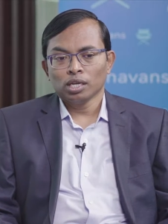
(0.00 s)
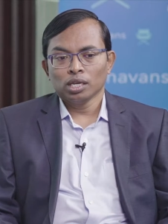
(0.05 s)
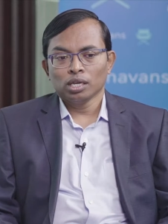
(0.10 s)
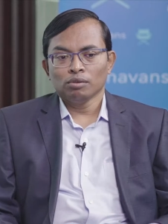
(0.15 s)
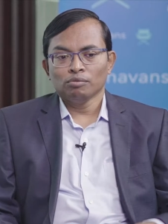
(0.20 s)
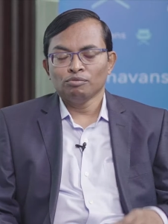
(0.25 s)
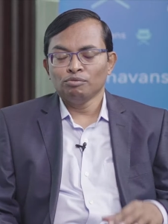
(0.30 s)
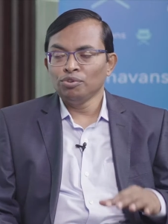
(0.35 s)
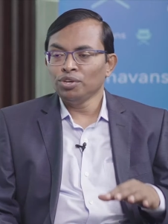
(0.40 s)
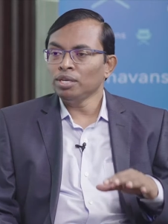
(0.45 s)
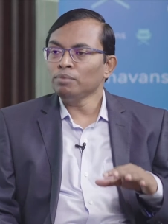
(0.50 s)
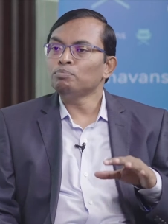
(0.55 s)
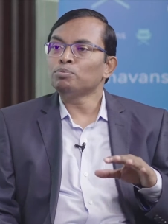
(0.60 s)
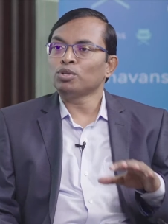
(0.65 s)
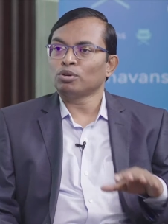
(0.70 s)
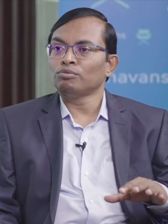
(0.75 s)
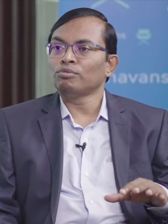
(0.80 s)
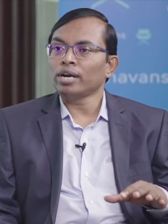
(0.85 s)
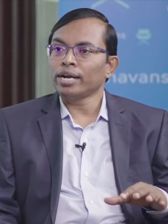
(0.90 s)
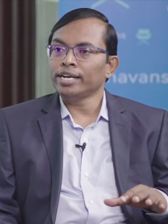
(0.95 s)
we
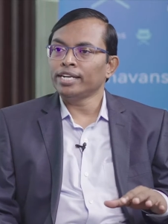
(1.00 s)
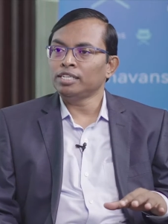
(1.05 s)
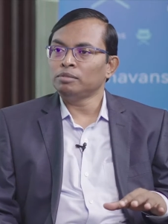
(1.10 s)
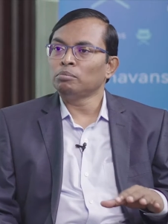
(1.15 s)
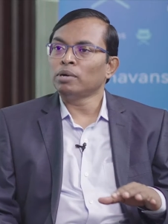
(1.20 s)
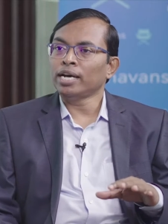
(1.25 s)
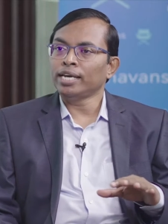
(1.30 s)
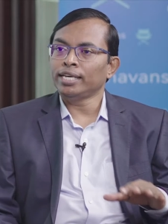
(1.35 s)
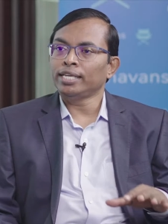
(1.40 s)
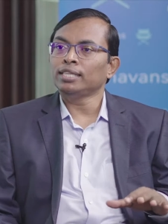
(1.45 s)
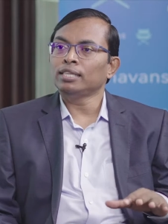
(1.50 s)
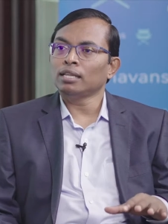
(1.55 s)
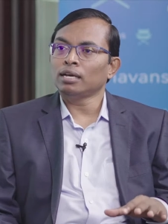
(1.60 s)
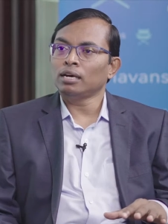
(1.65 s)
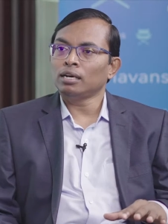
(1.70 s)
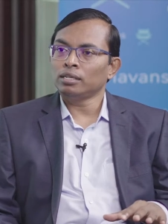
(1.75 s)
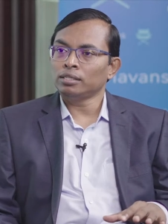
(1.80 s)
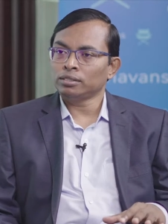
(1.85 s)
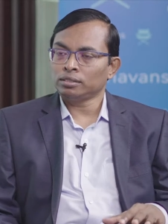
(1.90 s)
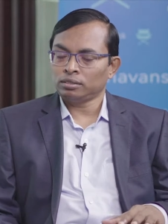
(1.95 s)
provide by and
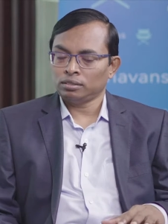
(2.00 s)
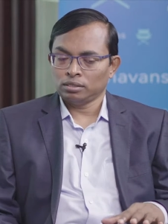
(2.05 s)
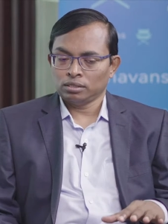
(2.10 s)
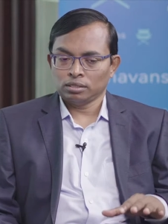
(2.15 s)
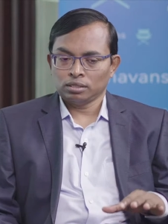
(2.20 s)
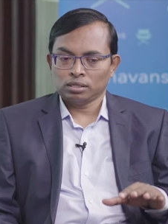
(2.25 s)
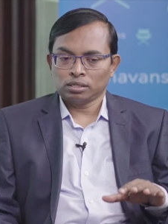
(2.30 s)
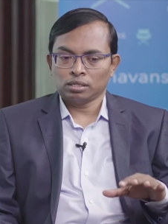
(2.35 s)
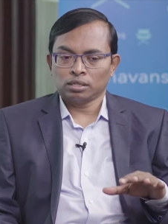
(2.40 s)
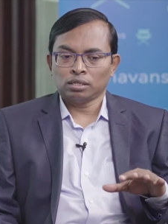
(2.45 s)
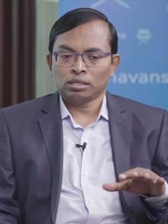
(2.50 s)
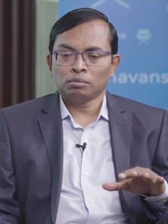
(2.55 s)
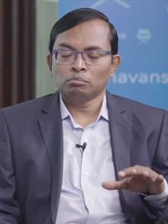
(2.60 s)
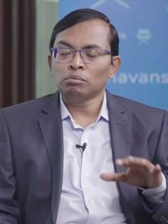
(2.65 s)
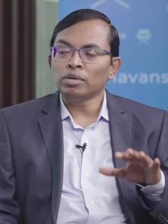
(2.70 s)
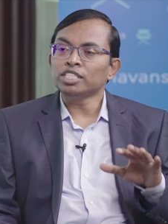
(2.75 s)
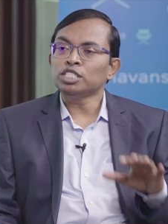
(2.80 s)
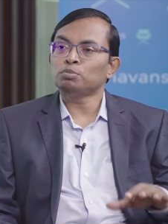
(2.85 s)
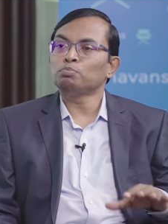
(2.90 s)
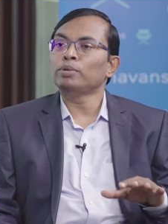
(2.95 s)
large
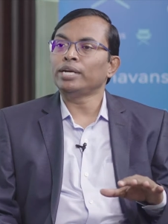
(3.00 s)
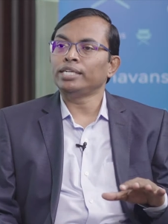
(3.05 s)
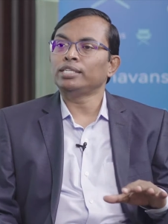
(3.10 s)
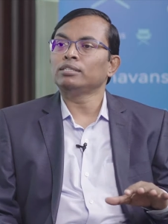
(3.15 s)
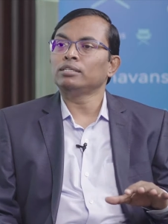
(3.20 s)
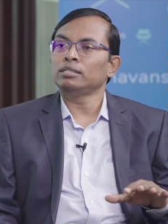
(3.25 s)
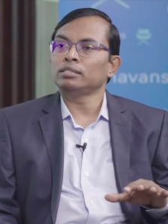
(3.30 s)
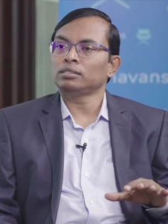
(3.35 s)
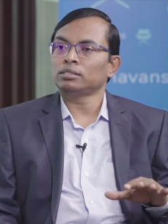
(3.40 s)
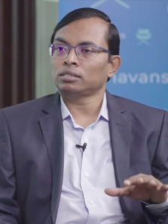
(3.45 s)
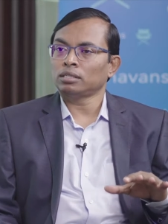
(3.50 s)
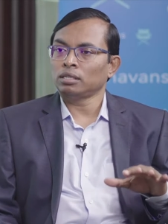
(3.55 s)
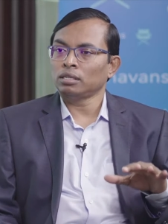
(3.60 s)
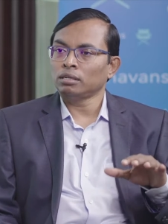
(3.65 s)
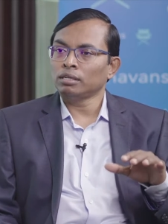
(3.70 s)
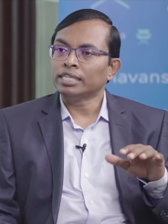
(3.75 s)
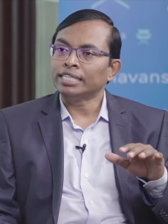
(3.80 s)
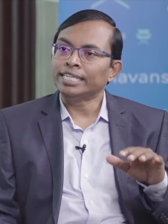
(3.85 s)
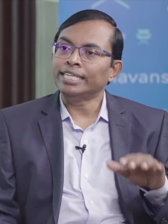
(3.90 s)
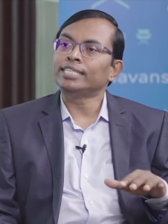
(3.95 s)
much
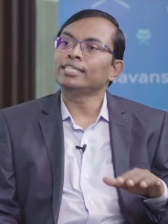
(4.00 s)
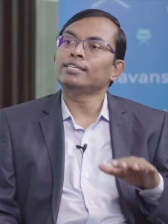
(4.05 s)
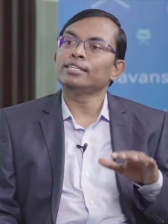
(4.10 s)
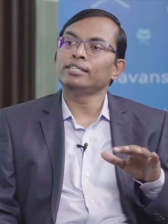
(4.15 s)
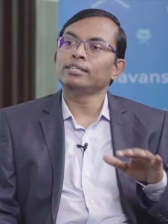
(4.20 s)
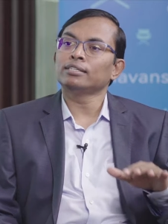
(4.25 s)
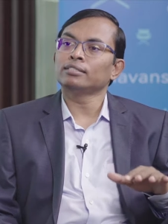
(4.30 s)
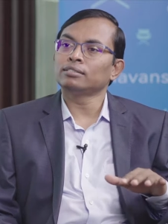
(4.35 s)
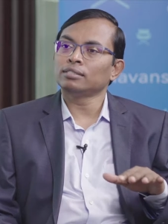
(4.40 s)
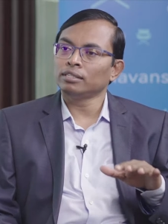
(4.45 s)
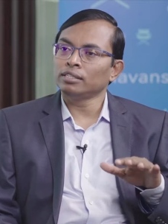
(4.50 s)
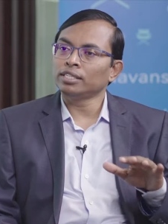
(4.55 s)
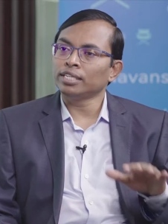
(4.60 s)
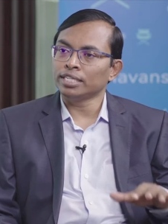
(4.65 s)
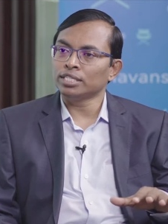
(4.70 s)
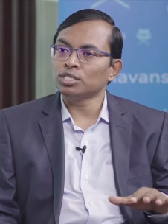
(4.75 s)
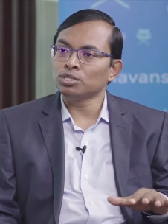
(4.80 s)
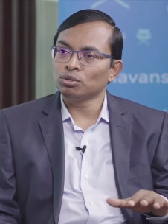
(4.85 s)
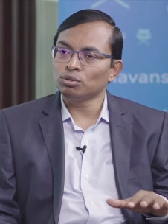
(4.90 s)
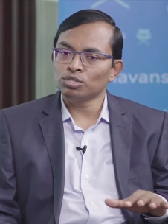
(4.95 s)
better data reduction
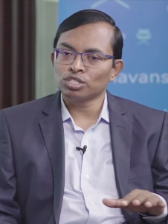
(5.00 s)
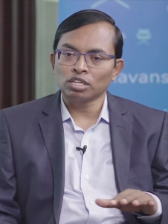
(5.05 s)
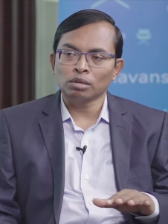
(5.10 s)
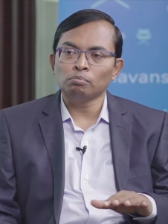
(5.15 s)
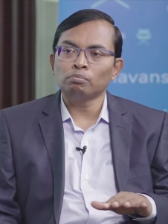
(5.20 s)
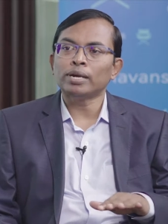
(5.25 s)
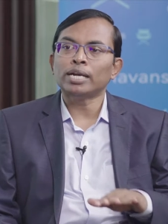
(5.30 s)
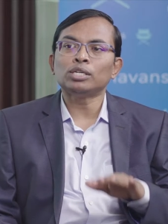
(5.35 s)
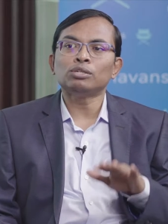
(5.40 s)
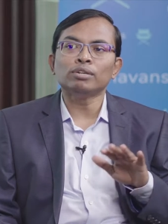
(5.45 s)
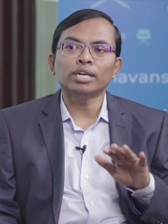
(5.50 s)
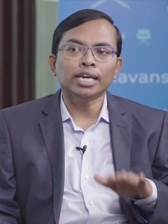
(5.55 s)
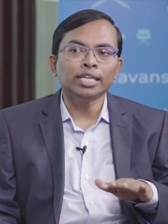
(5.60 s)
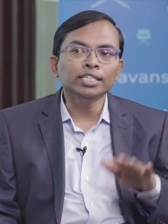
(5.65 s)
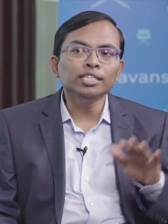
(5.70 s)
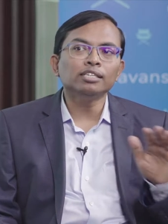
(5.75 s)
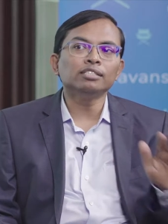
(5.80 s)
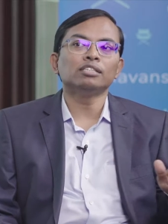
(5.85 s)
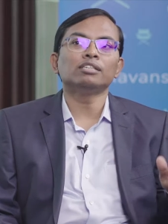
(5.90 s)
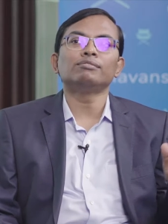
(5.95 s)
ratios compared to
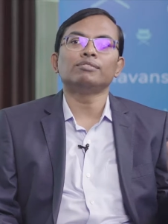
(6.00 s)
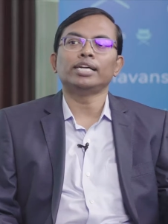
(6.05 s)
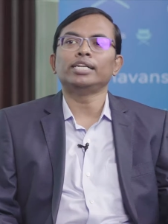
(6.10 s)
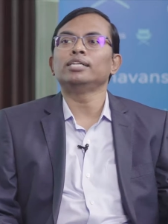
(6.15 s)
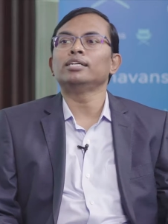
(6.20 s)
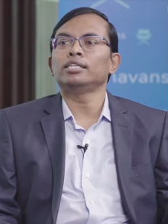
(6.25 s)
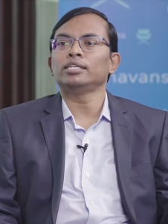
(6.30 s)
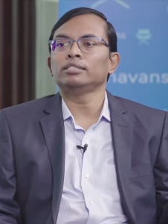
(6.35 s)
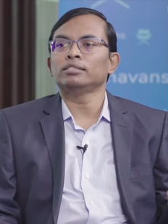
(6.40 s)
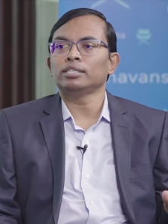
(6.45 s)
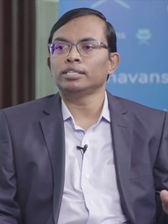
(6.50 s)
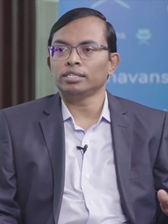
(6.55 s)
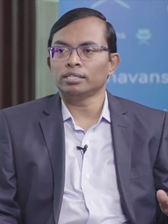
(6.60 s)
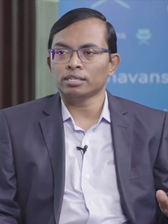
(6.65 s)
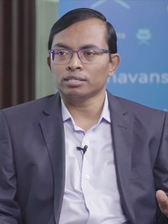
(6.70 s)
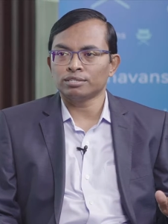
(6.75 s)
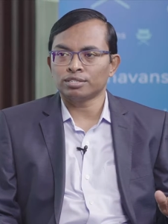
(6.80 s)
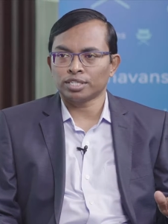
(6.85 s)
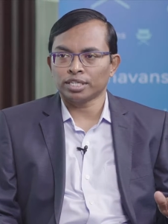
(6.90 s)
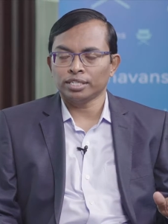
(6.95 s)
any other vendor in the
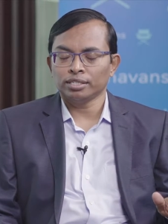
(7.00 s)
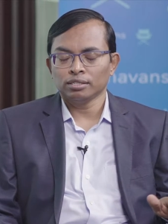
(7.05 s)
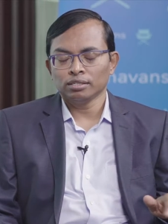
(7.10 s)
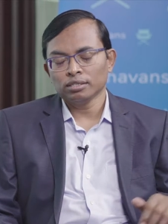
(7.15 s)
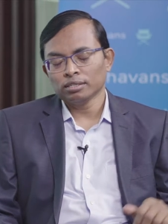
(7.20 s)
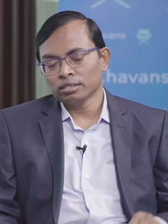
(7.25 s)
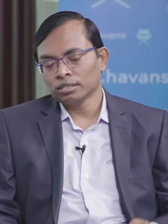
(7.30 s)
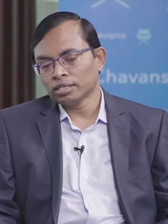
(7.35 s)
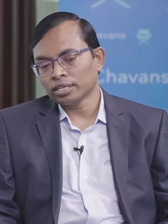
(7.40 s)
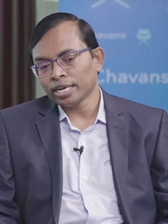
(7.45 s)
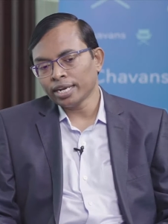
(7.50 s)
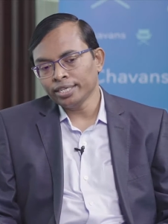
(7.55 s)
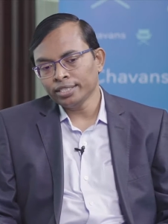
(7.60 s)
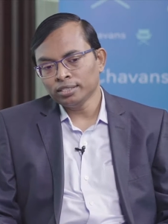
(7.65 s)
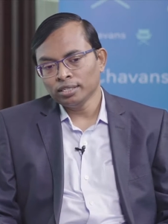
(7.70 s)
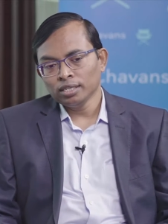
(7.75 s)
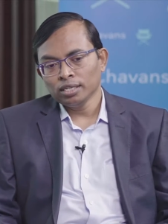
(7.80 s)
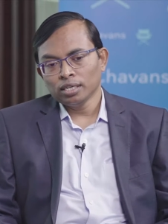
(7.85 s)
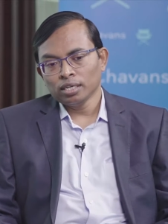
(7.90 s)
industry, right?